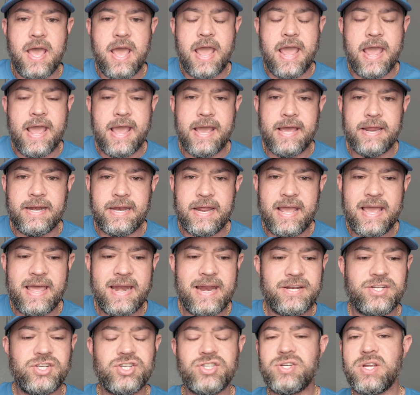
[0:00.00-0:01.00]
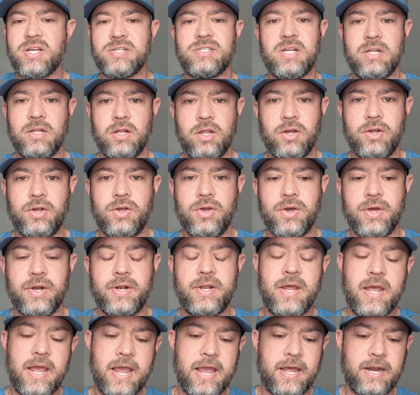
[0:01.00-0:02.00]
and it just doesn't look
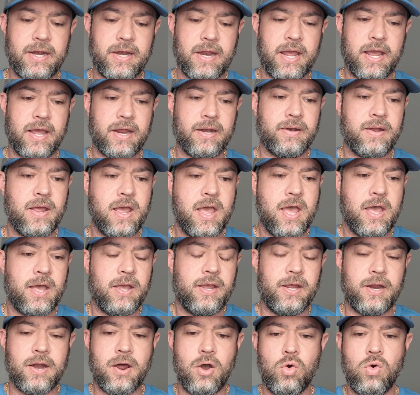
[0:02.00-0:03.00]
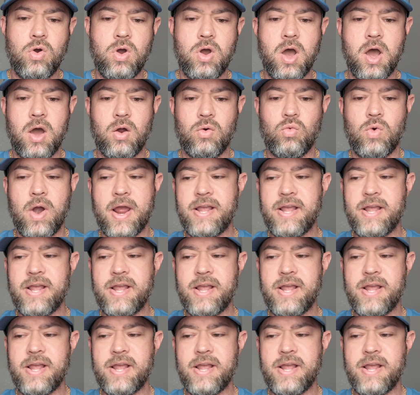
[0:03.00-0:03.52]
good. And you know,